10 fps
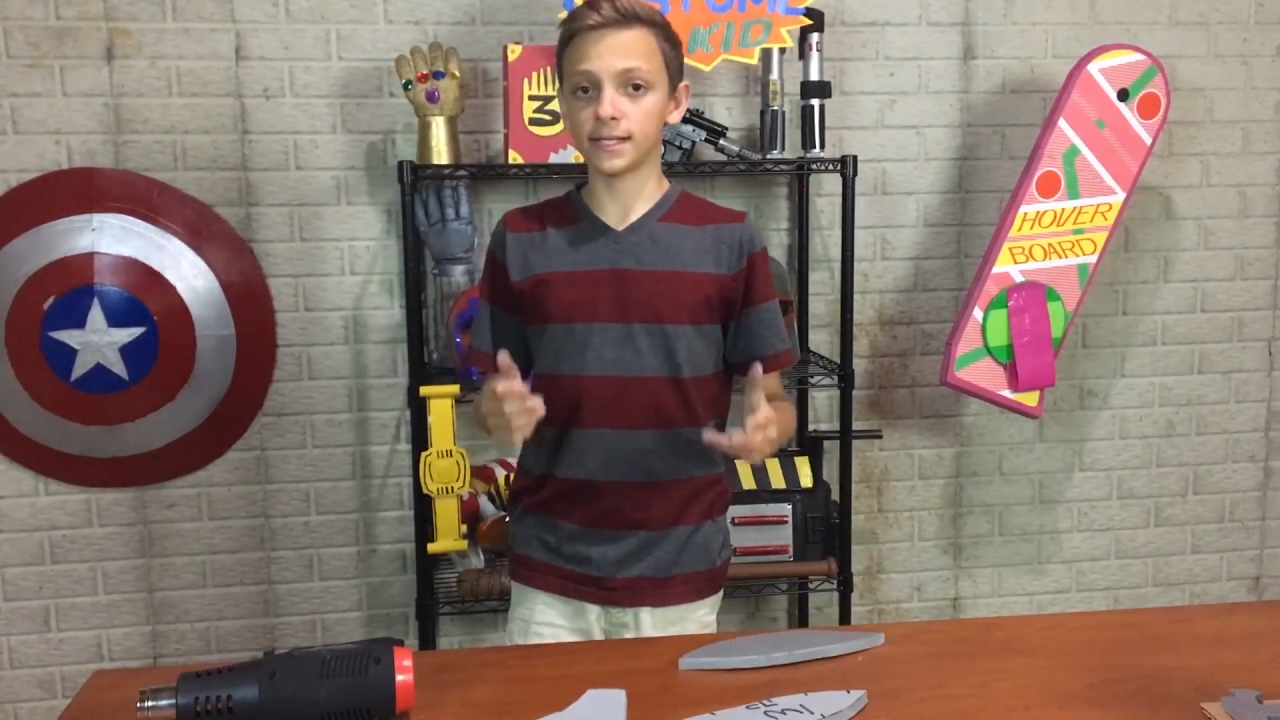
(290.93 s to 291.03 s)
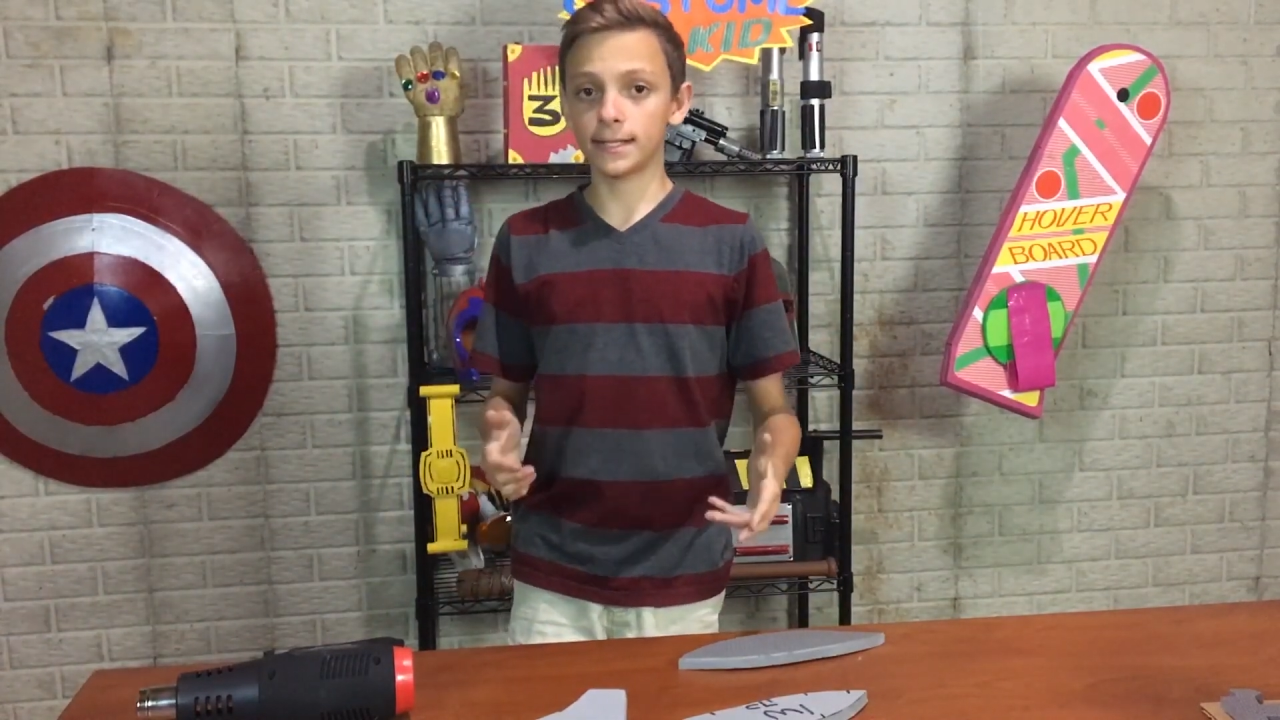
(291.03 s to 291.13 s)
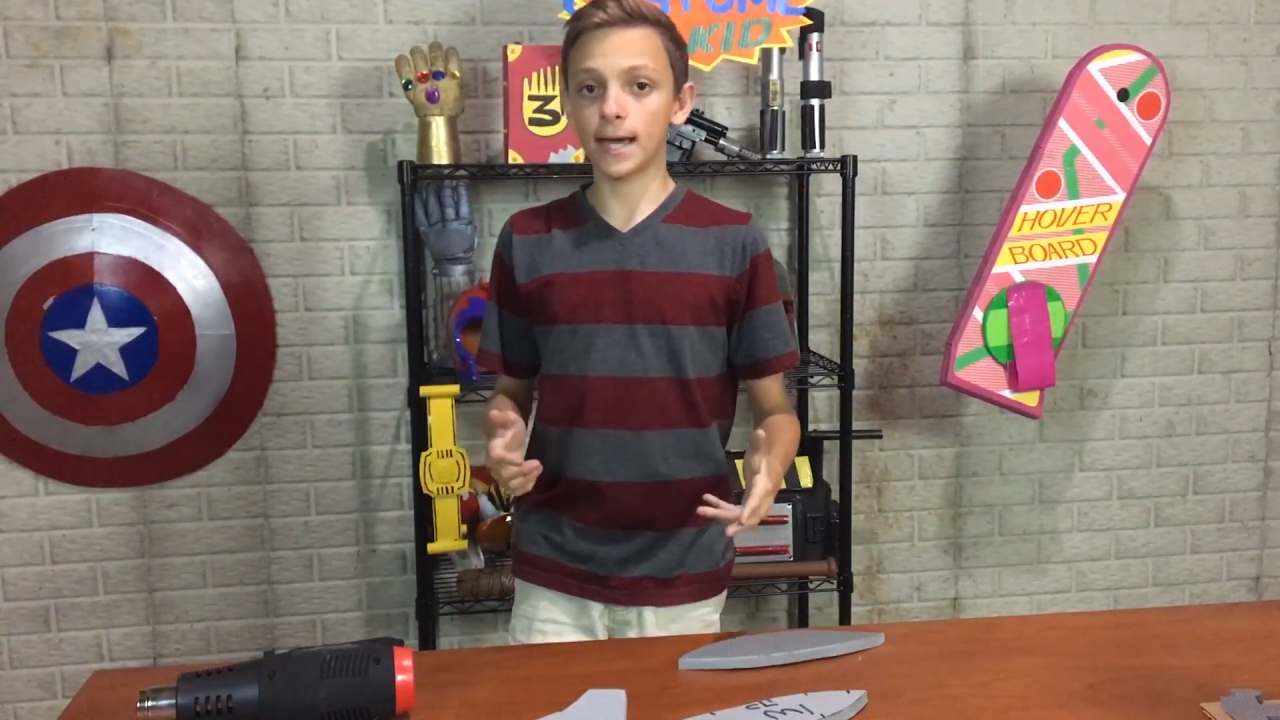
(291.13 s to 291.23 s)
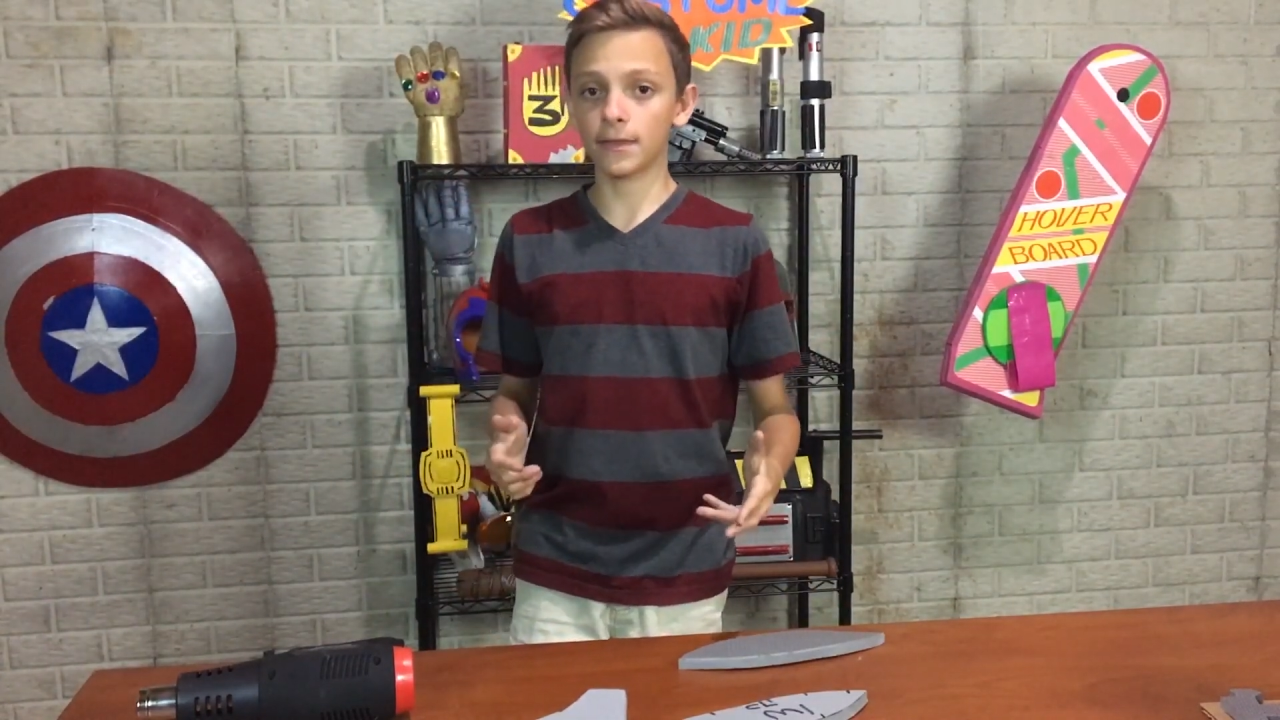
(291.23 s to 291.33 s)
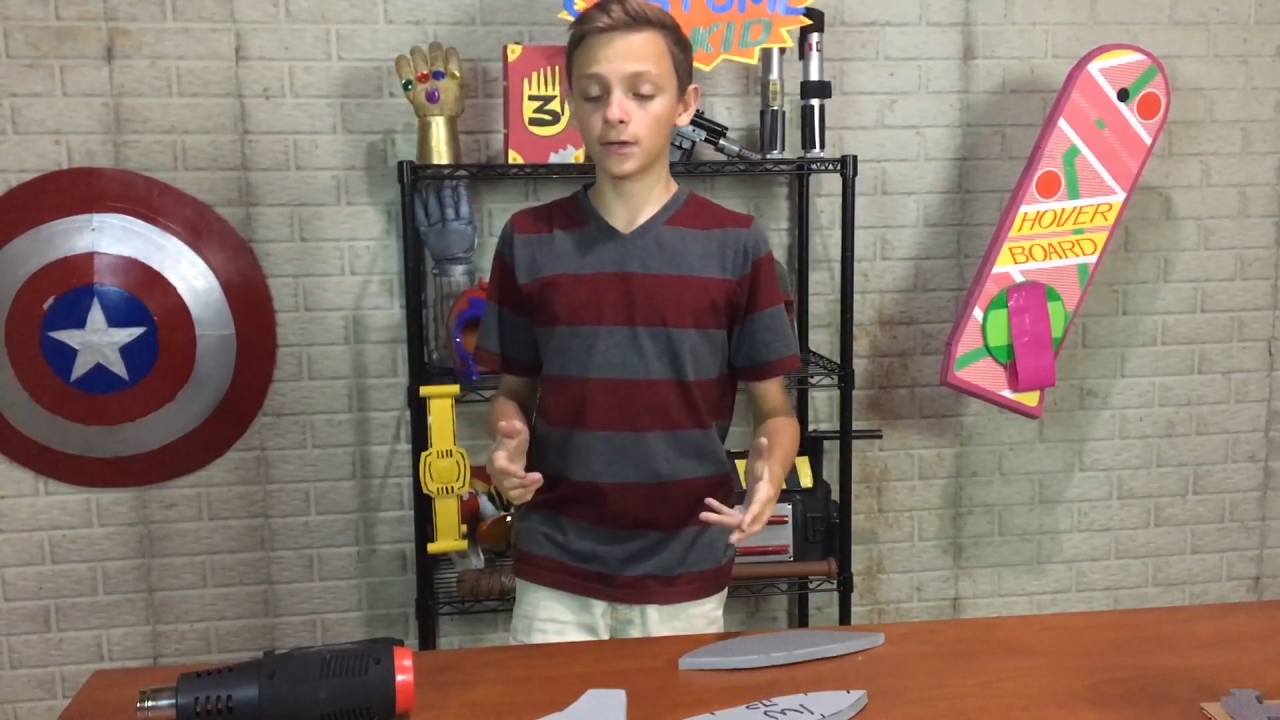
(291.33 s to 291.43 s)

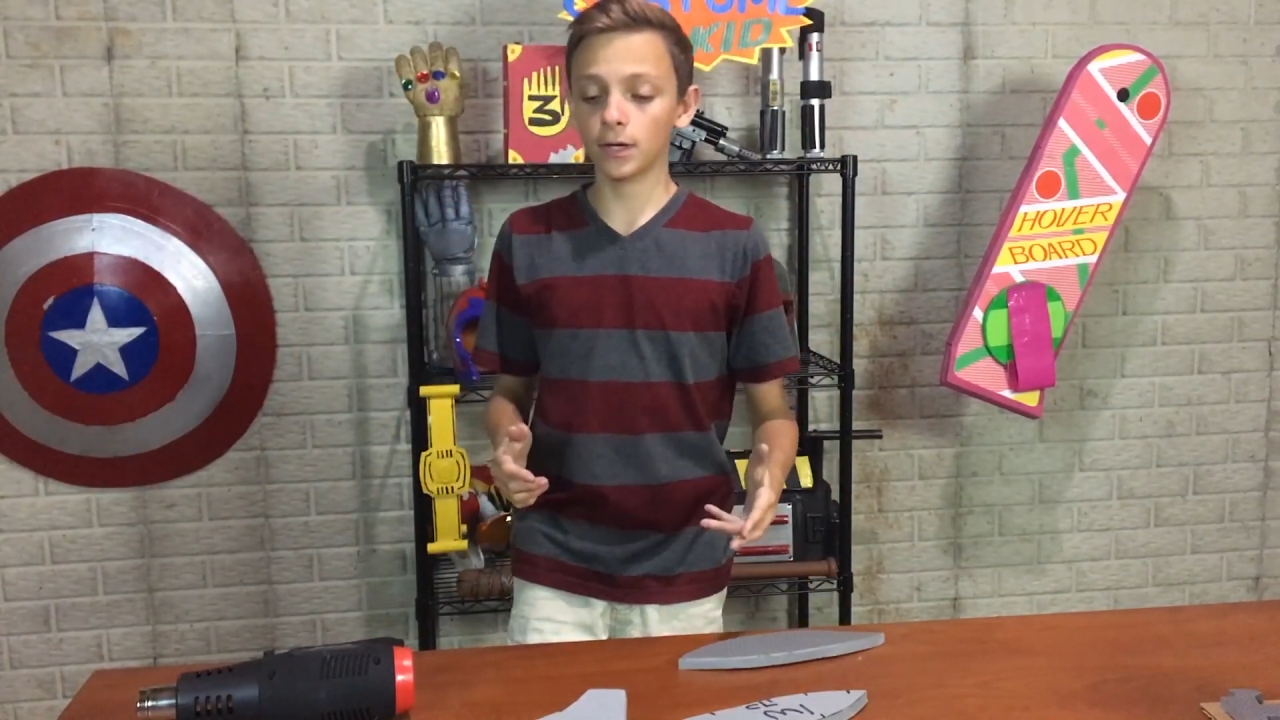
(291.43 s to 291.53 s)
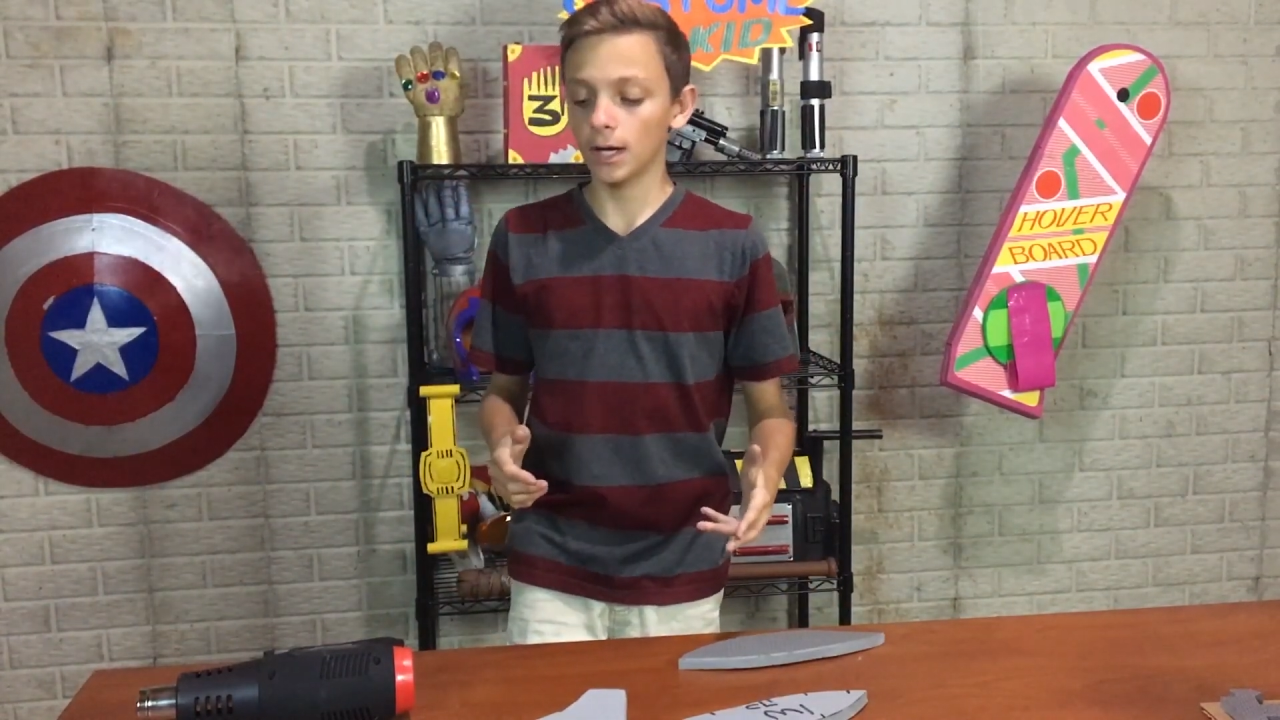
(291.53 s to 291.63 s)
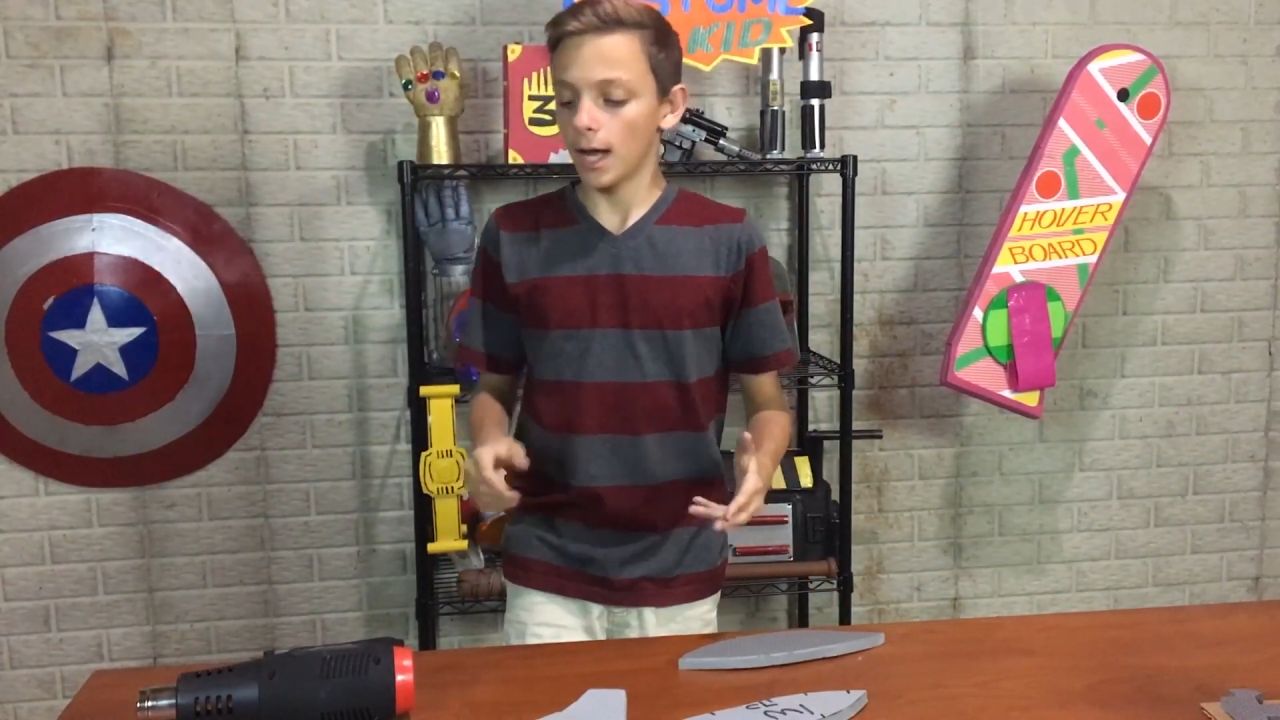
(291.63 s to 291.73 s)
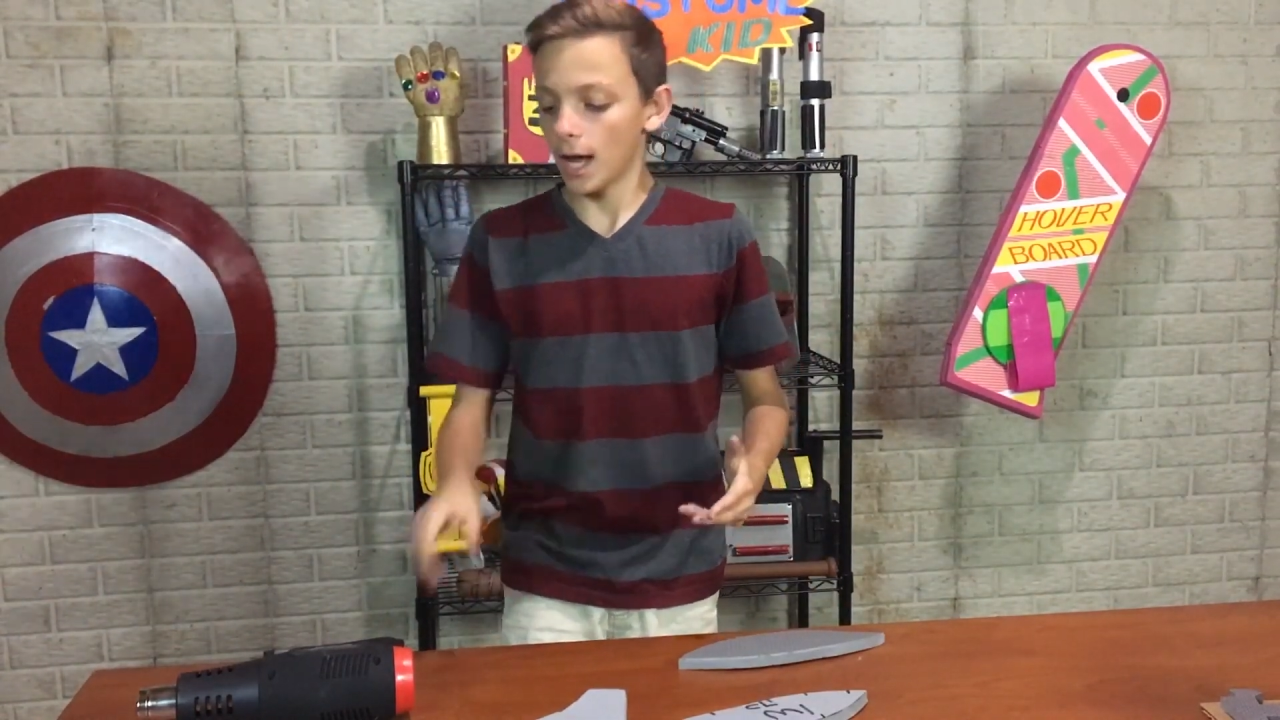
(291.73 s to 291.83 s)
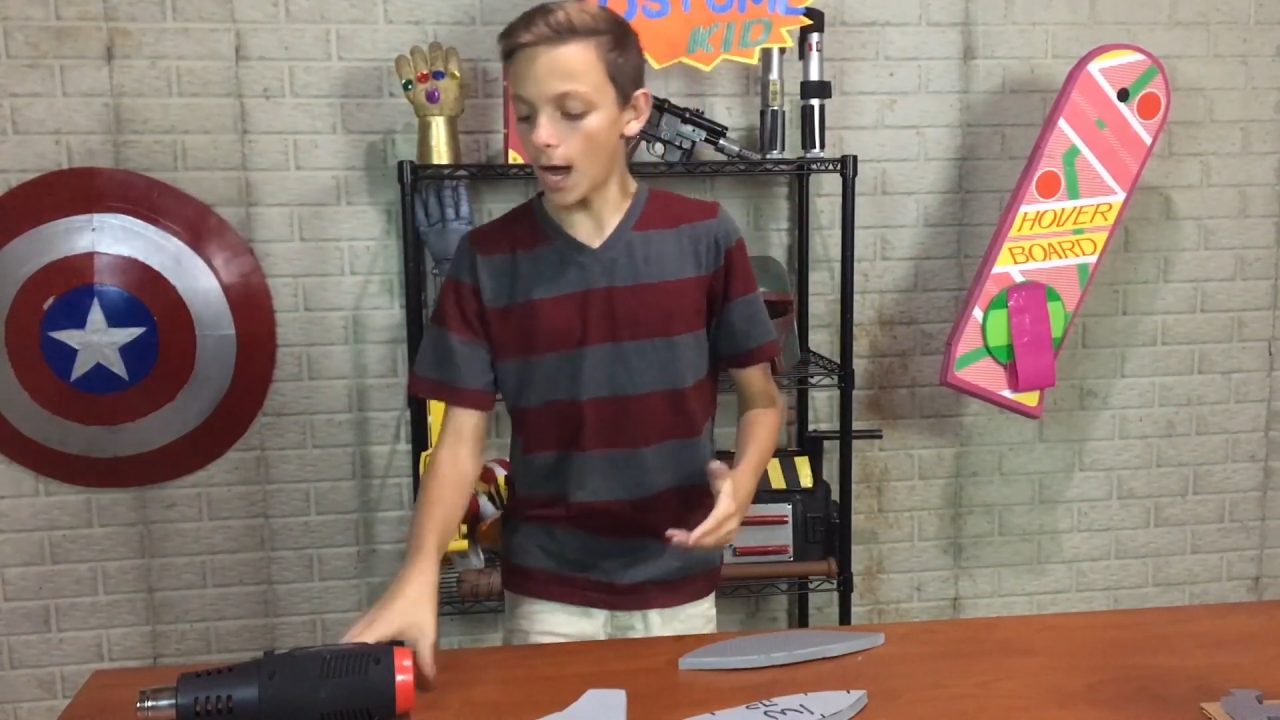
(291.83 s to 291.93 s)
together,